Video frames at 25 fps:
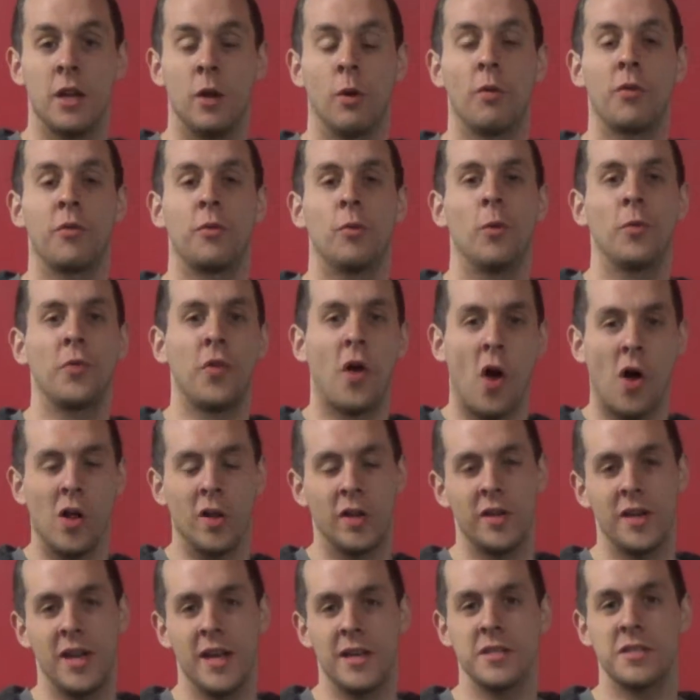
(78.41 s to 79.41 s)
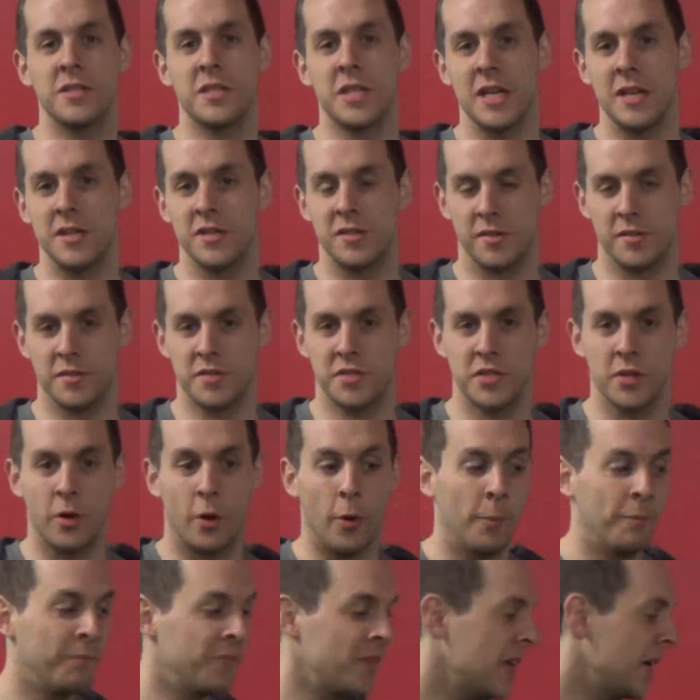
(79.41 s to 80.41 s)
throughout the holiday season.
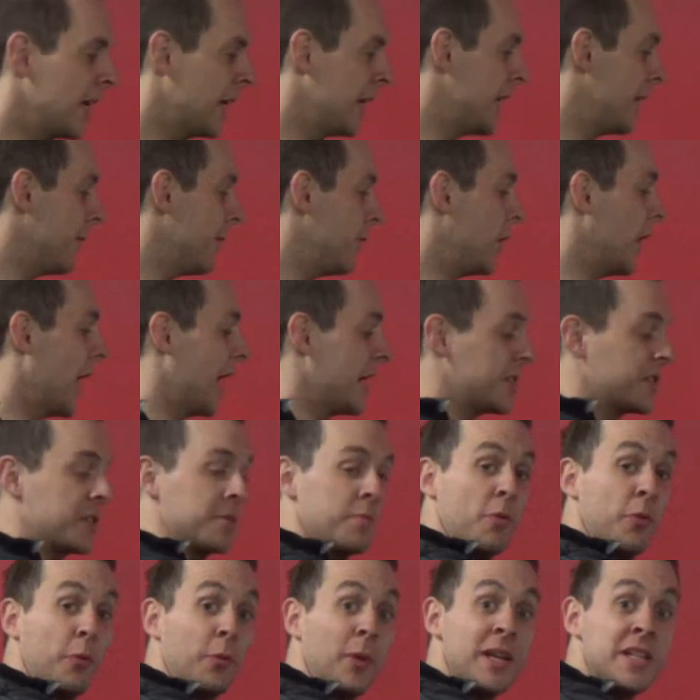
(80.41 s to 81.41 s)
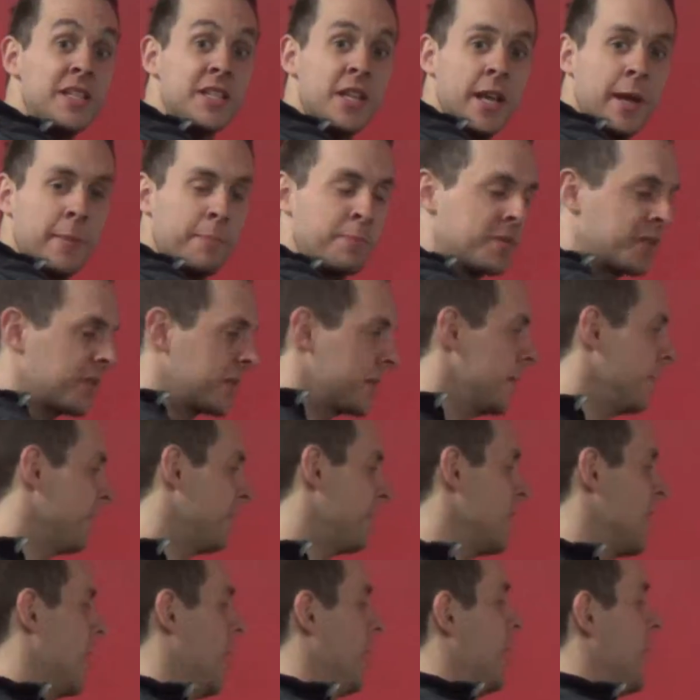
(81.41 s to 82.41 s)
So, I'm going to give you guys 3 tips
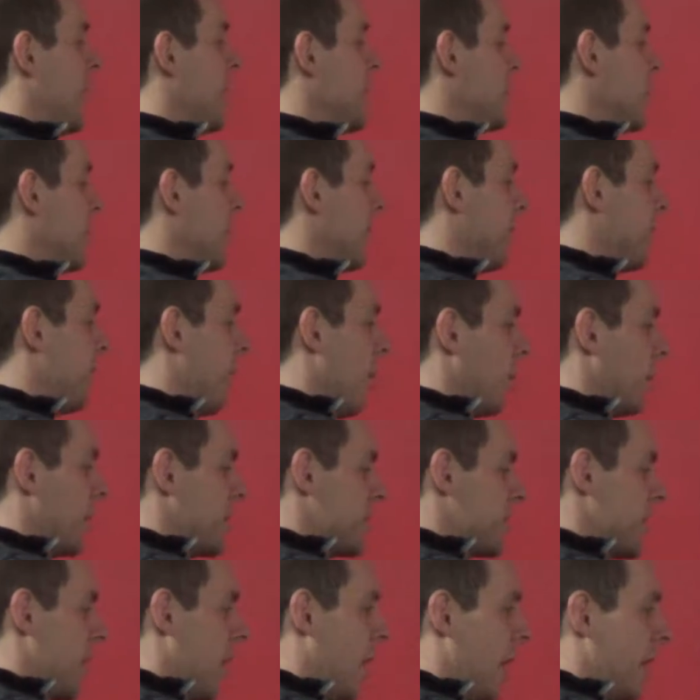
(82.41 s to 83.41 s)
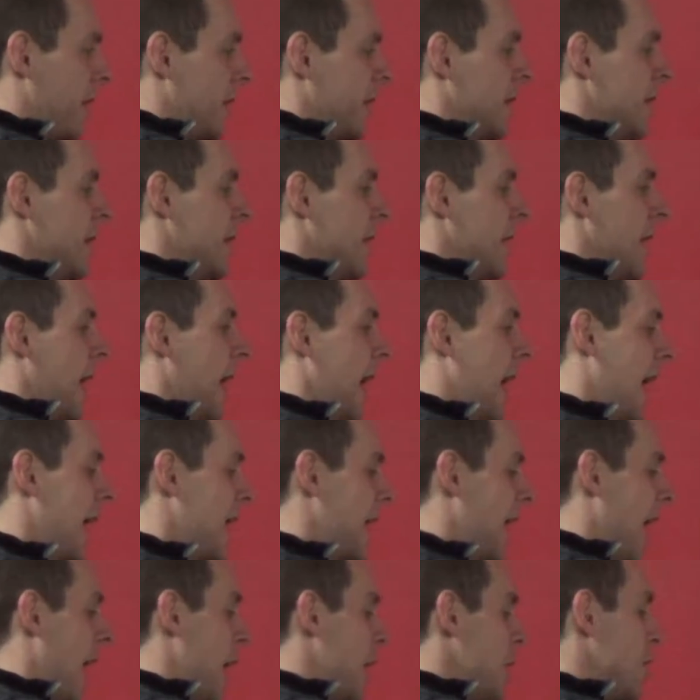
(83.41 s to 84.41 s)
on things you can focus on and
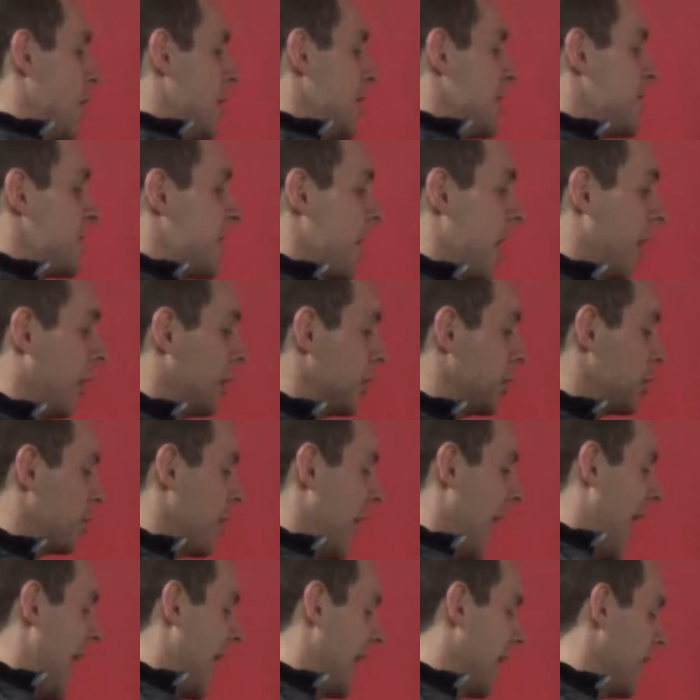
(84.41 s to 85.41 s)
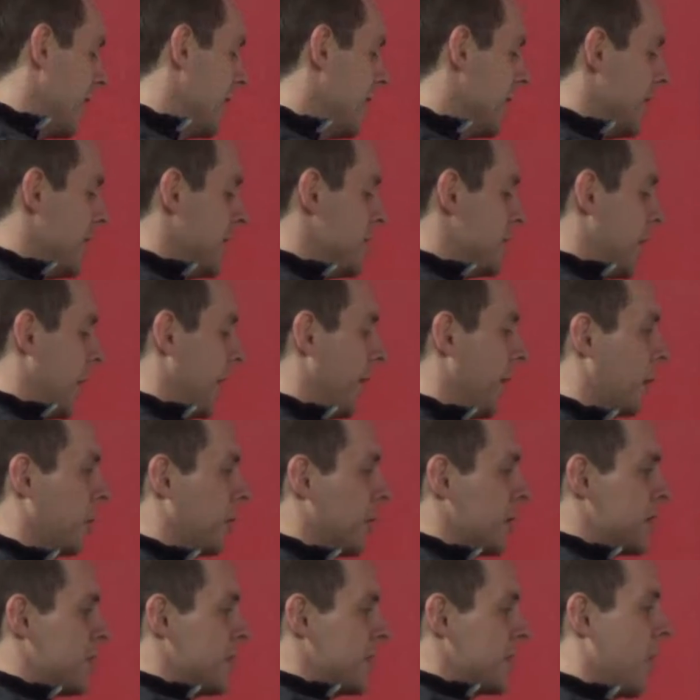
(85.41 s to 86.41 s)
how you can stay on track during the
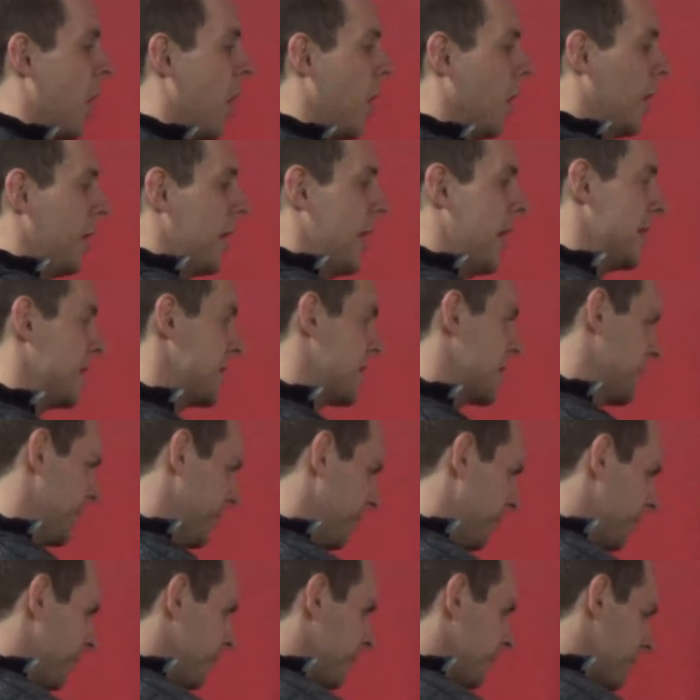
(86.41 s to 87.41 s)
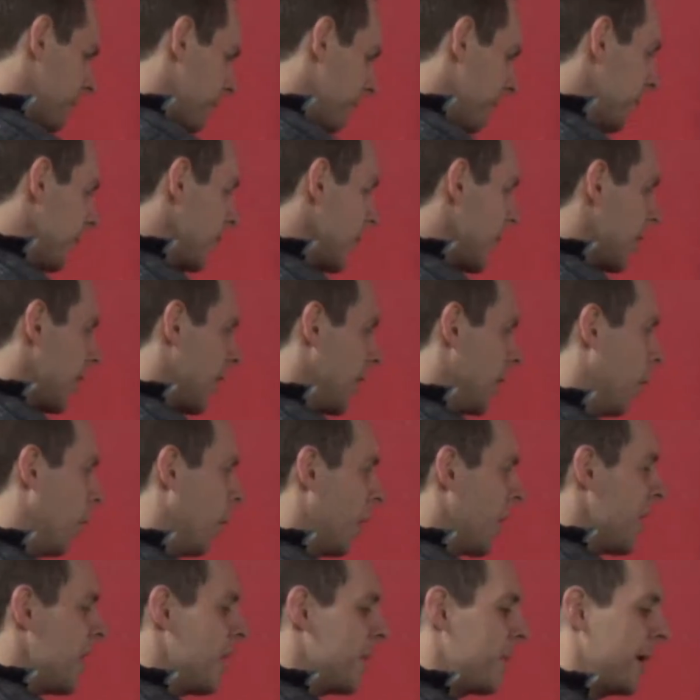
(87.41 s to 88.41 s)
Christmas holidays.
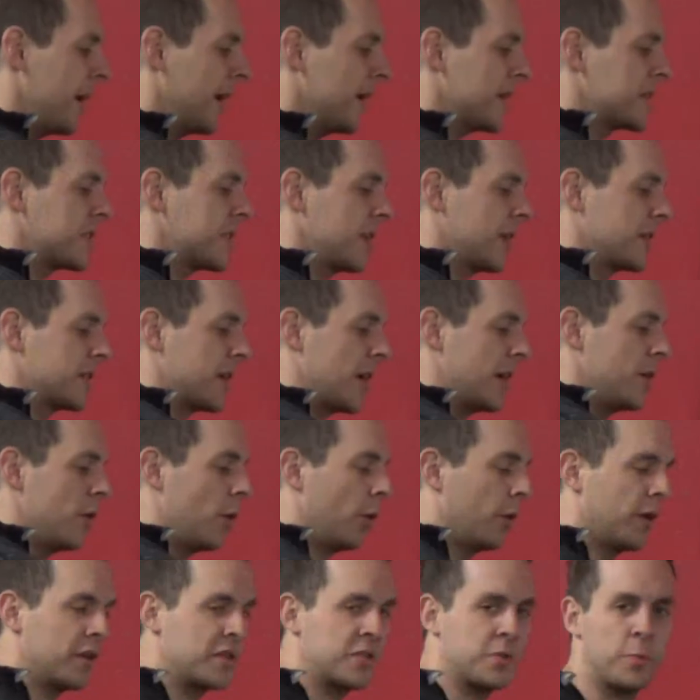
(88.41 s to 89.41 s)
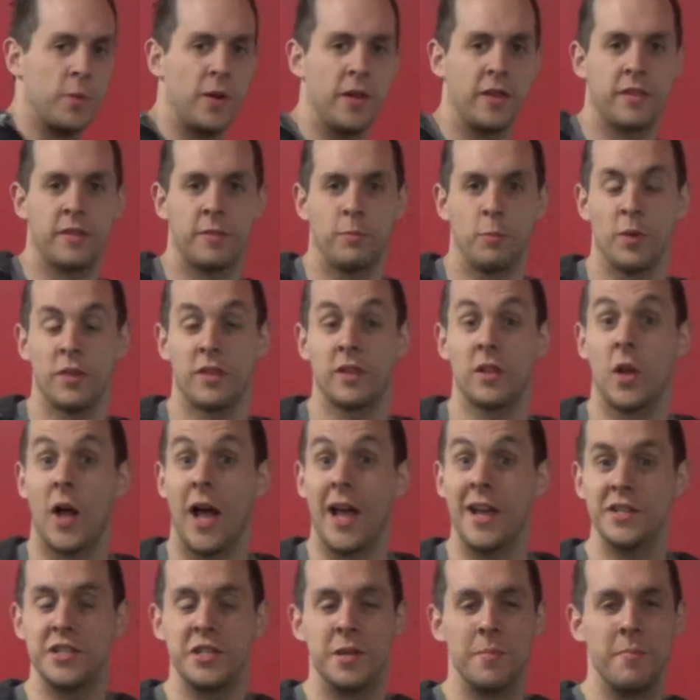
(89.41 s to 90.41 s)
One of the biggest things I notice with
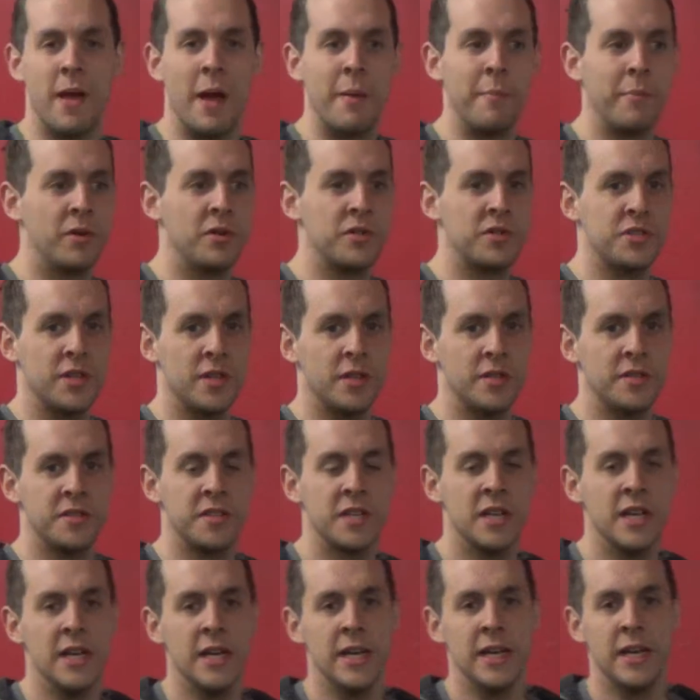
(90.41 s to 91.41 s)
clients and members is